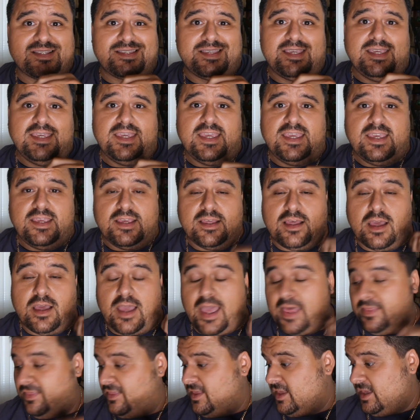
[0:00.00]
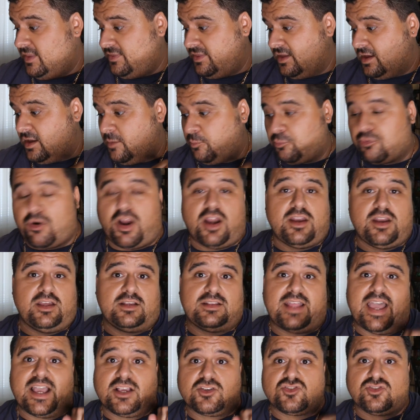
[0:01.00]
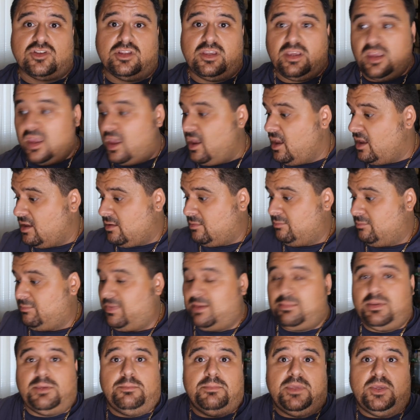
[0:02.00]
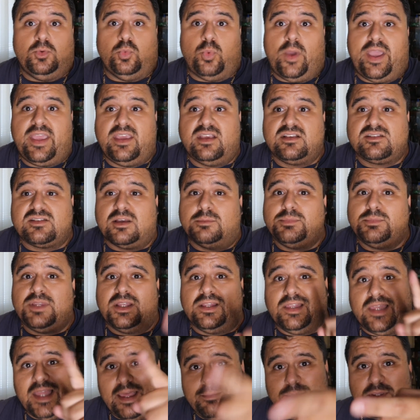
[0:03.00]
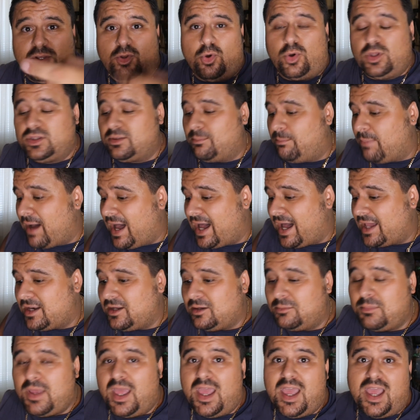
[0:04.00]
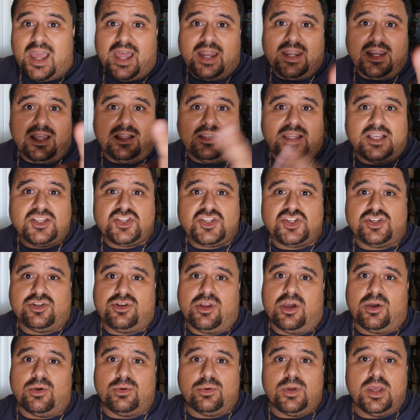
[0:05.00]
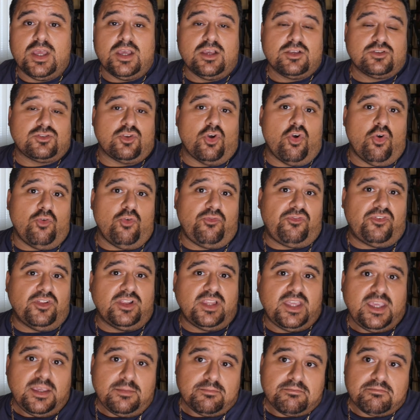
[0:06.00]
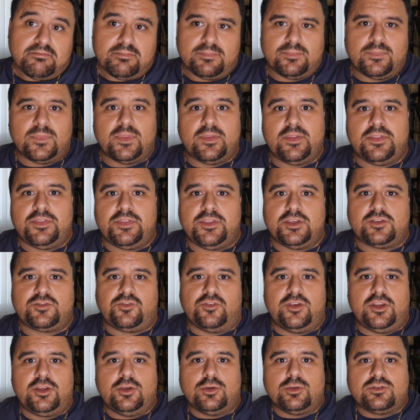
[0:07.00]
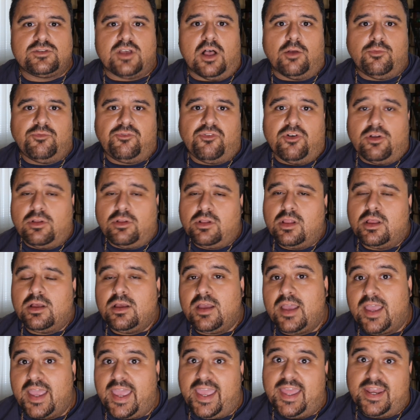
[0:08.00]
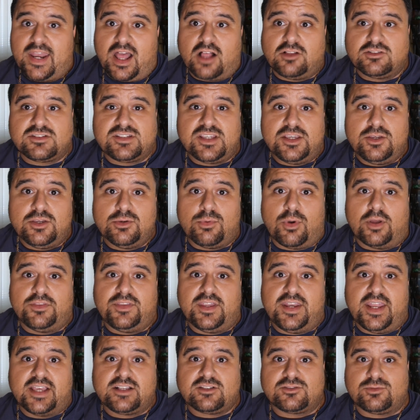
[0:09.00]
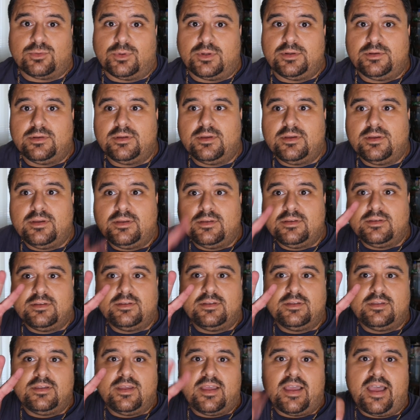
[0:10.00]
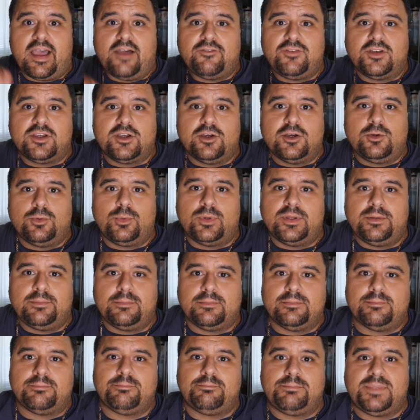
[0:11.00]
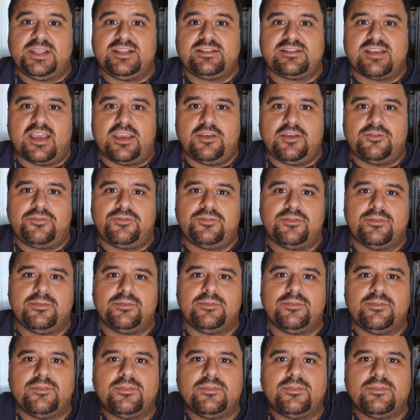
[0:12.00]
to see the product actually, maybe me weighing something, let me know on the bottom and I'll let you know. So hopefully this video was helpful and I'll see you on the next one. Have a good one. Be safe.